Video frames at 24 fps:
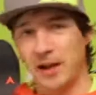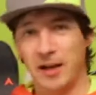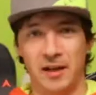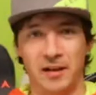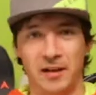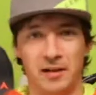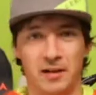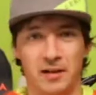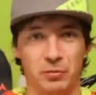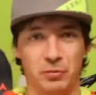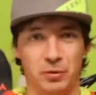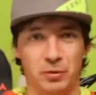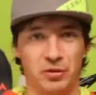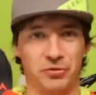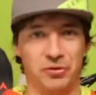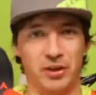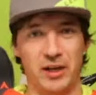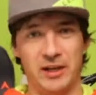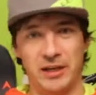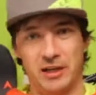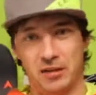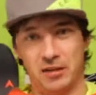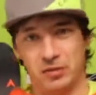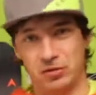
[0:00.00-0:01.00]
and we'll
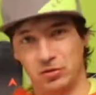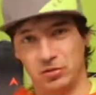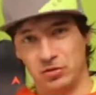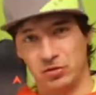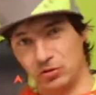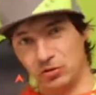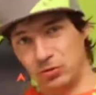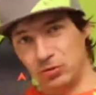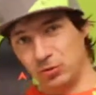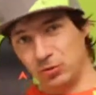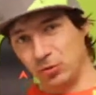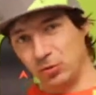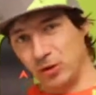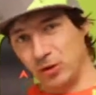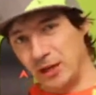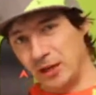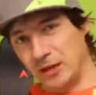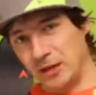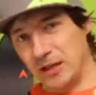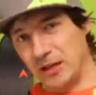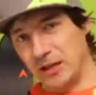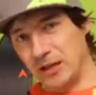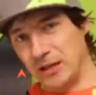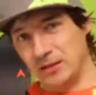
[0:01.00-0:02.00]
check out the
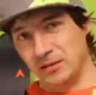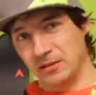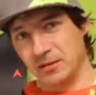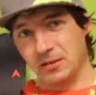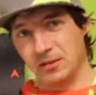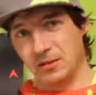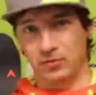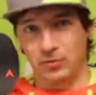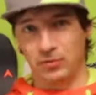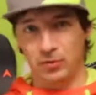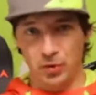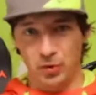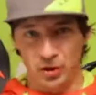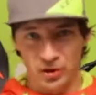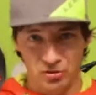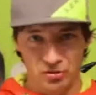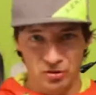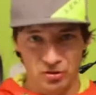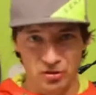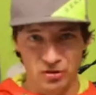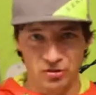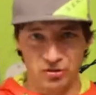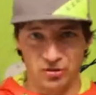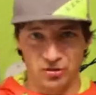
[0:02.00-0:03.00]
new Elan
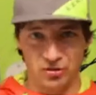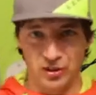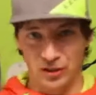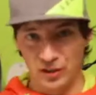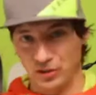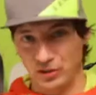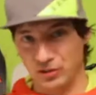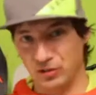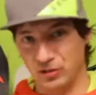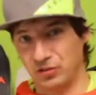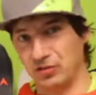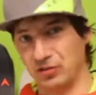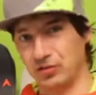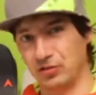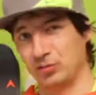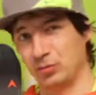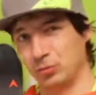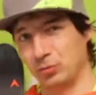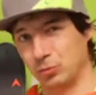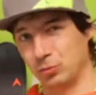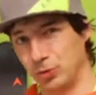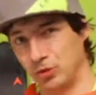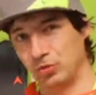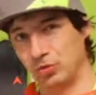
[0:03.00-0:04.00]
Voyager
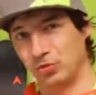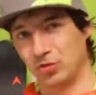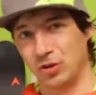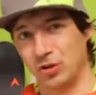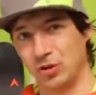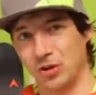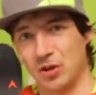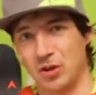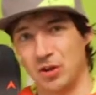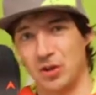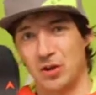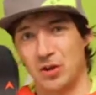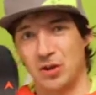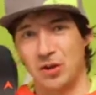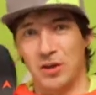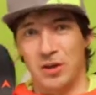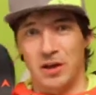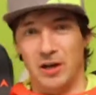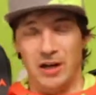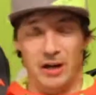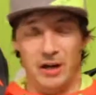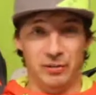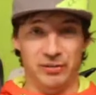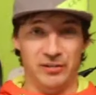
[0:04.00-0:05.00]
skis, which
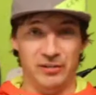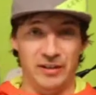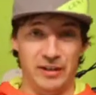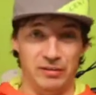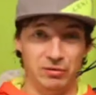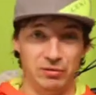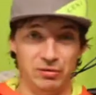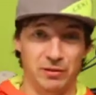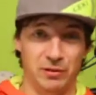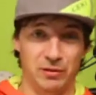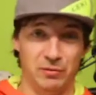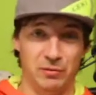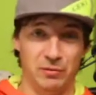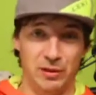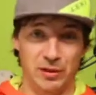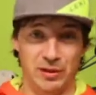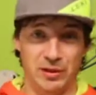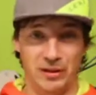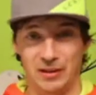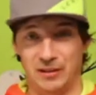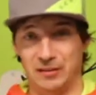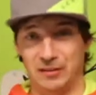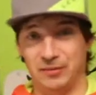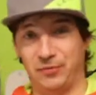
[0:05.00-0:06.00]
I was actually
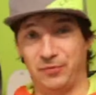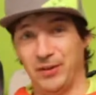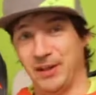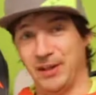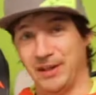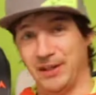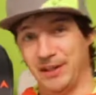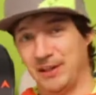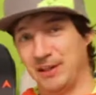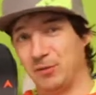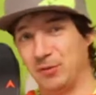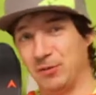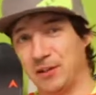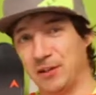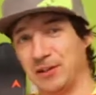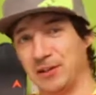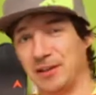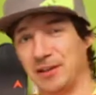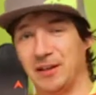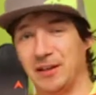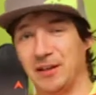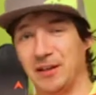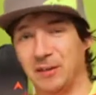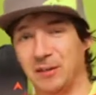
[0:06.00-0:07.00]
very keen on finding out
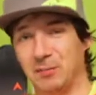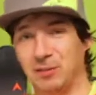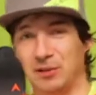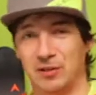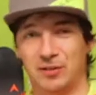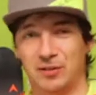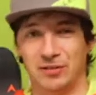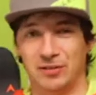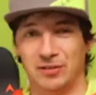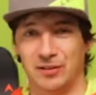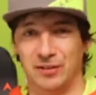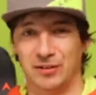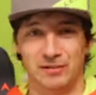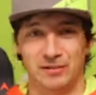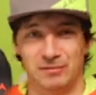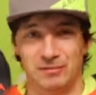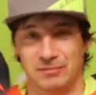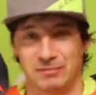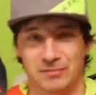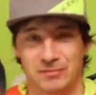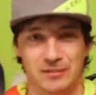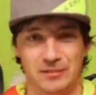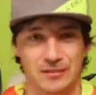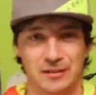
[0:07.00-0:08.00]
what they are, because I
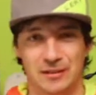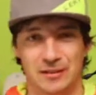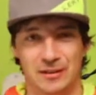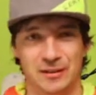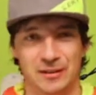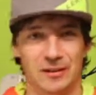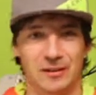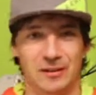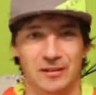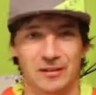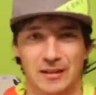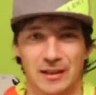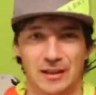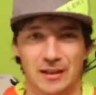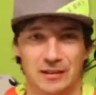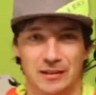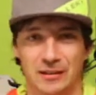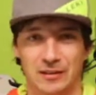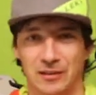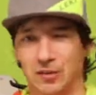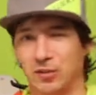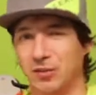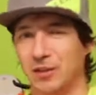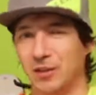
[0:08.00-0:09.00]
didn't
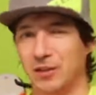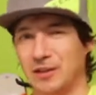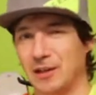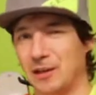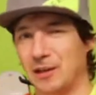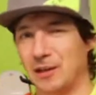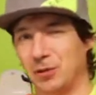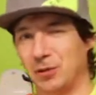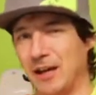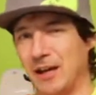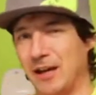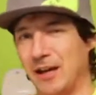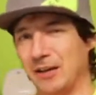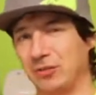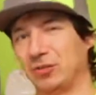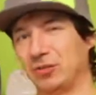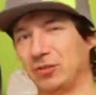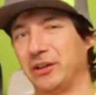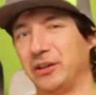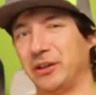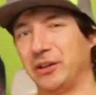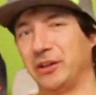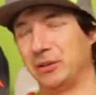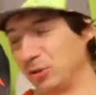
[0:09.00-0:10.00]
exactly know that they would
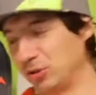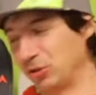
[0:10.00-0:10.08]
actually